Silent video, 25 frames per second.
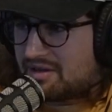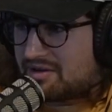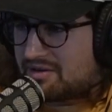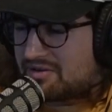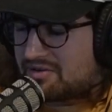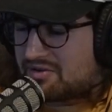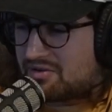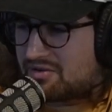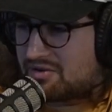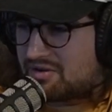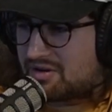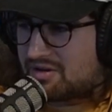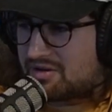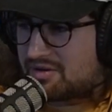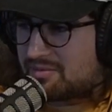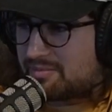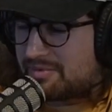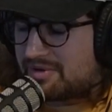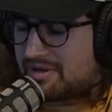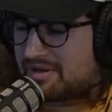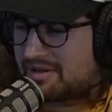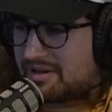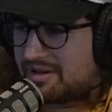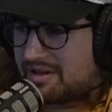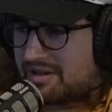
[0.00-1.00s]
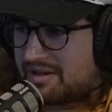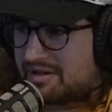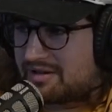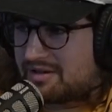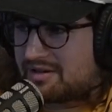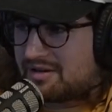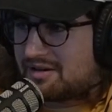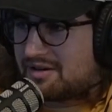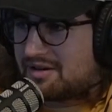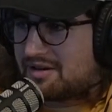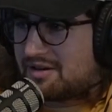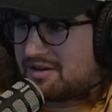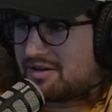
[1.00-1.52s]
And it turned out to be like
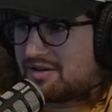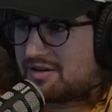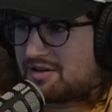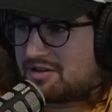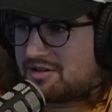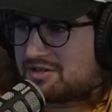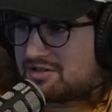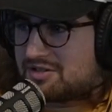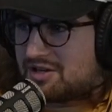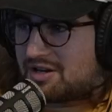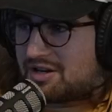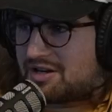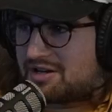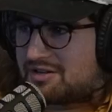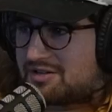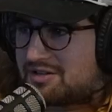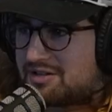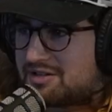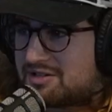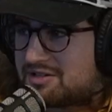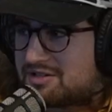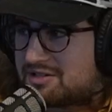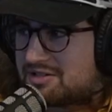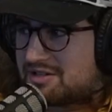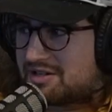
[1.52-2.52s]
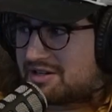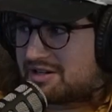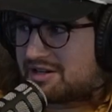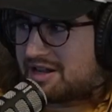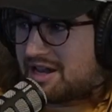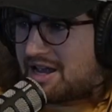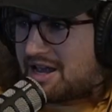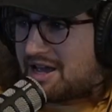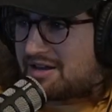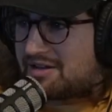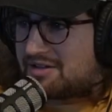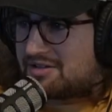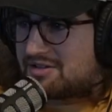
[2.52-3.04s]
scientists like
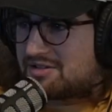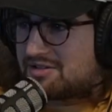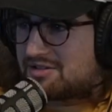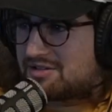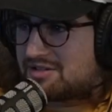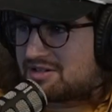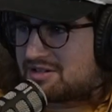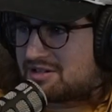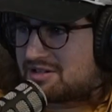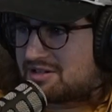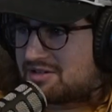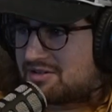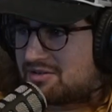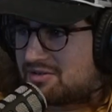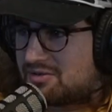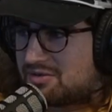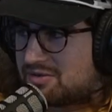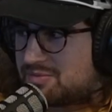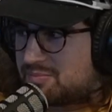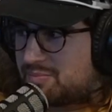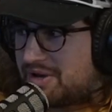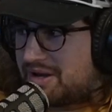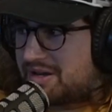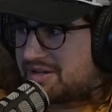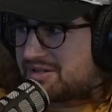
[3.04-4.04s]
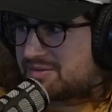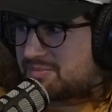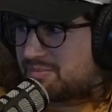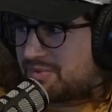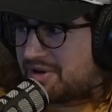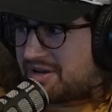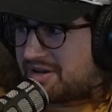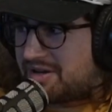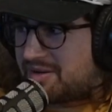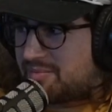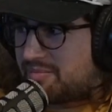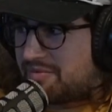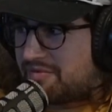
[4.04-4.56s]
hadn't seen those bats
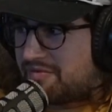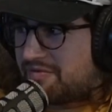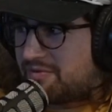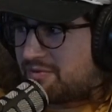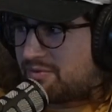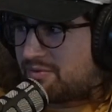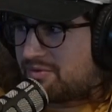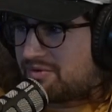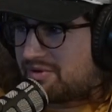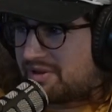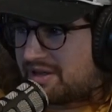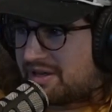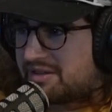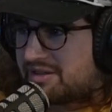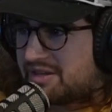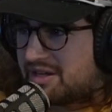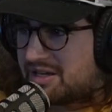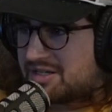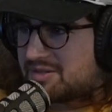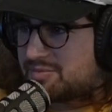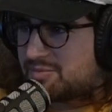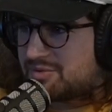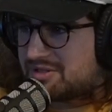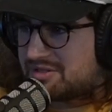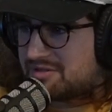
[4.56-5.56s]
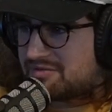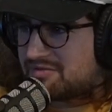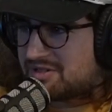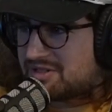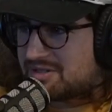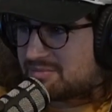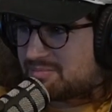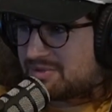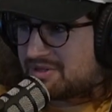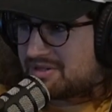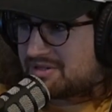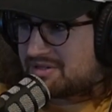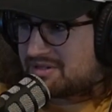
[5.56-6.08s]
mating before, like that specific
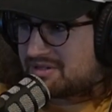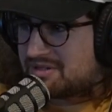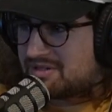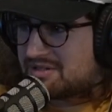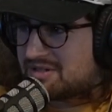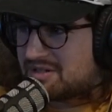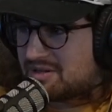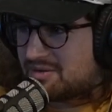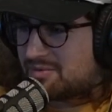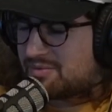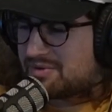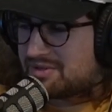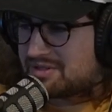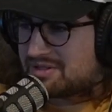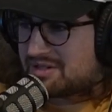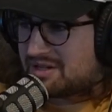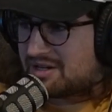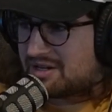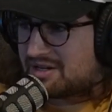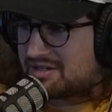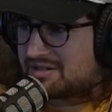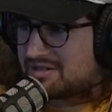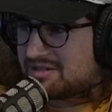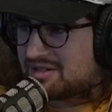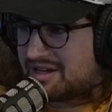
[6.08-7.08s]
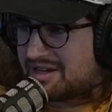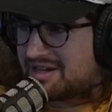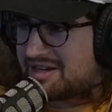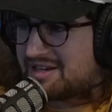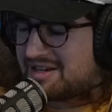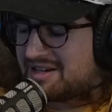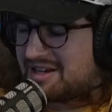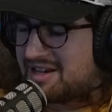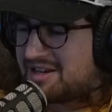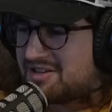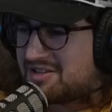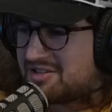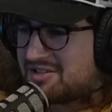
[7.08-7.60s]
species, and it was like
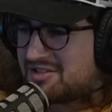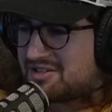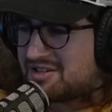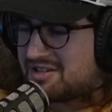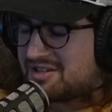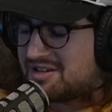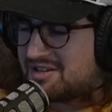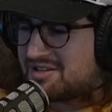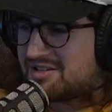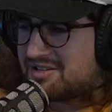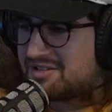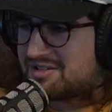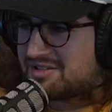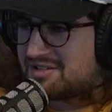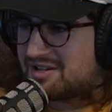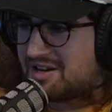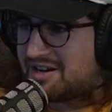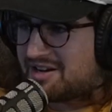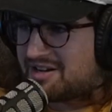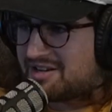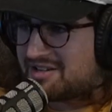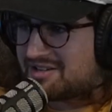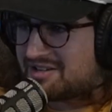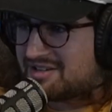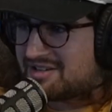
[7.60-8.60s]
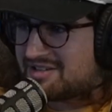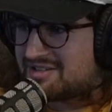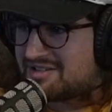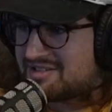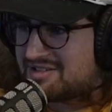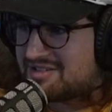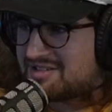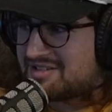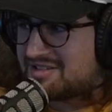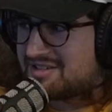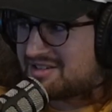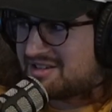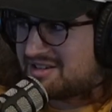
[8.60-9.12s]
he had to send it to
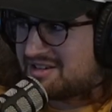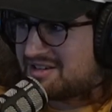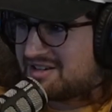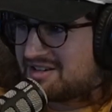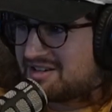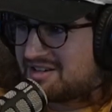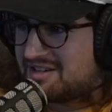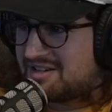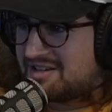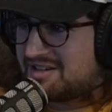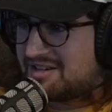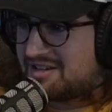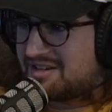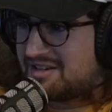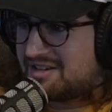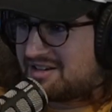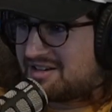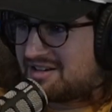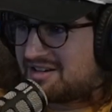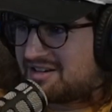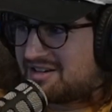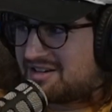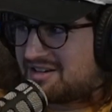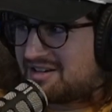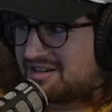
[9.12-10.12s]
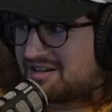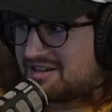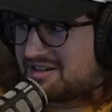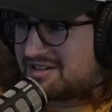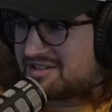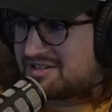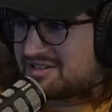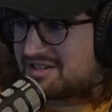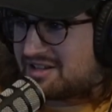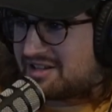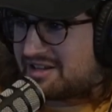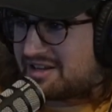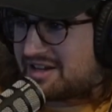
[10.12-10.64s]
scientists
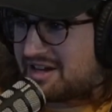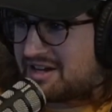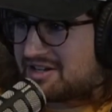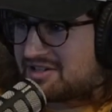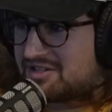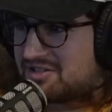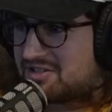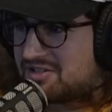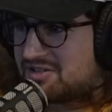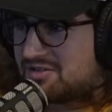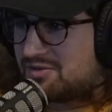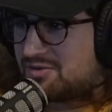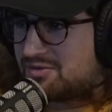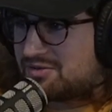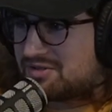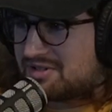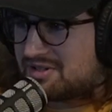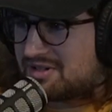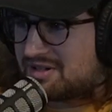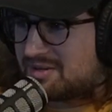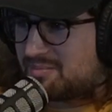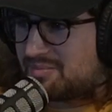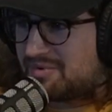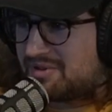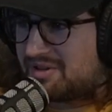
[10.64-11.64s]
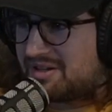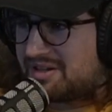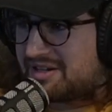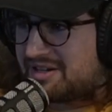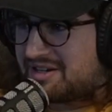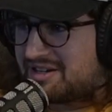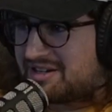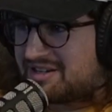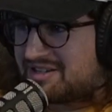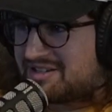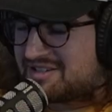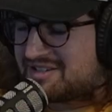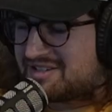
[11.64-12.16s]
because they like asked to use it, but like
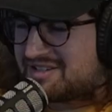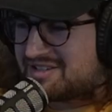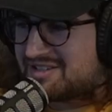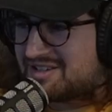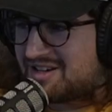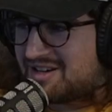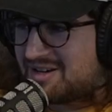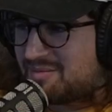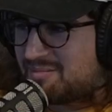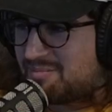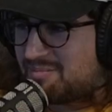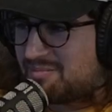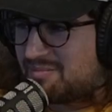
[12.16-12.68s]
he's just like